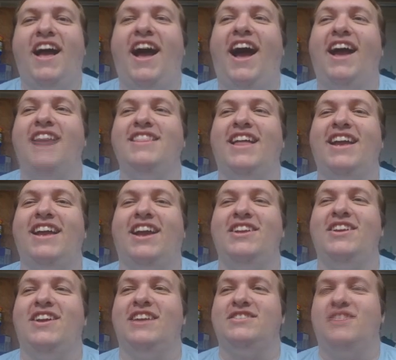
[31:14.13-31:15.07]
I like how
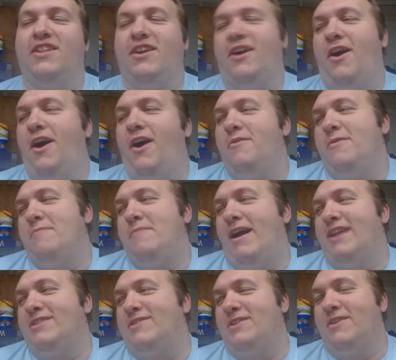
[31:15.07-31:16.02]
you guys are like, oh, we might
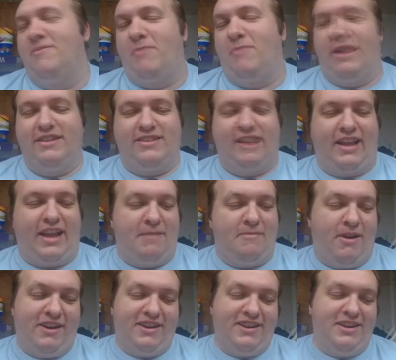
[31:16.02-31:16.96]
as well do it. Brian's like, I'm
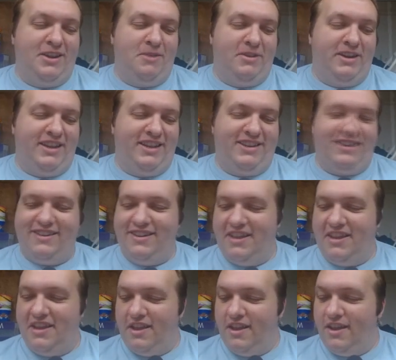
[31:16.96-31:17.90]
already doing it.
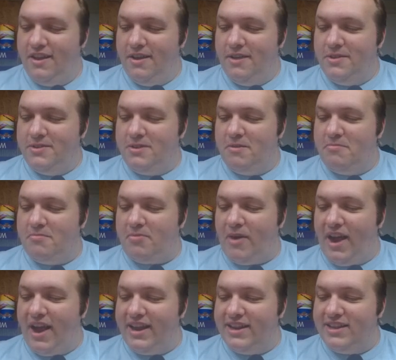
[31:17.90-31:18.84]
So
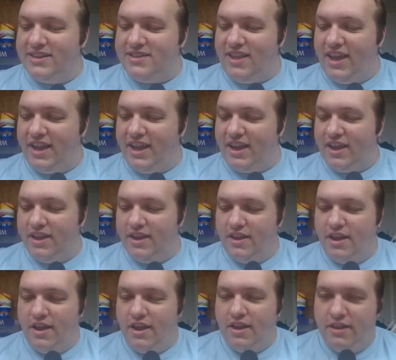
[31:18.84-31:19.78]
Brian is like,
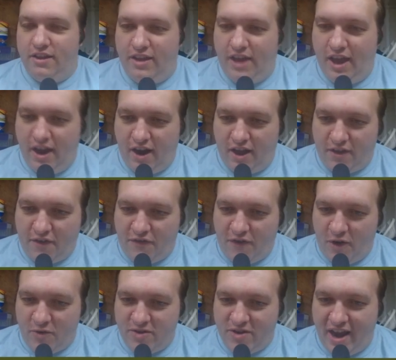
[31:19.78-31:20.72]
get on the
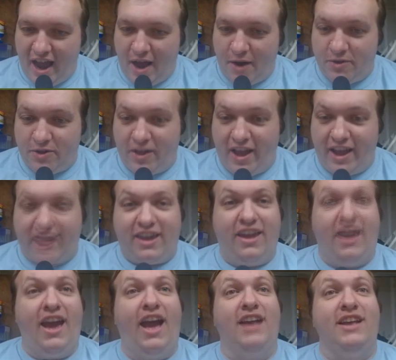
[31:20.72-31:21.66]
phone now. And they're like,
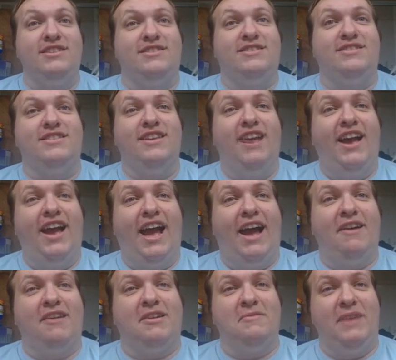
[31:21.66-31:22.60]
yes?
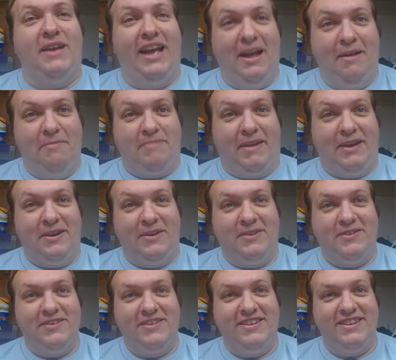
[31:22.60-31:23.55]
How can we help
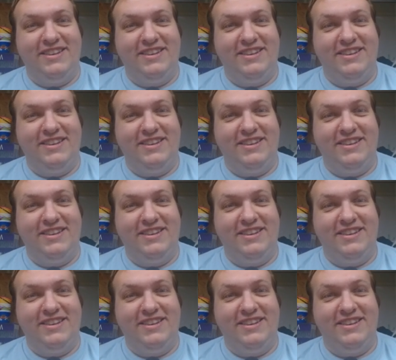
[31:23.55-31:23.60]
you?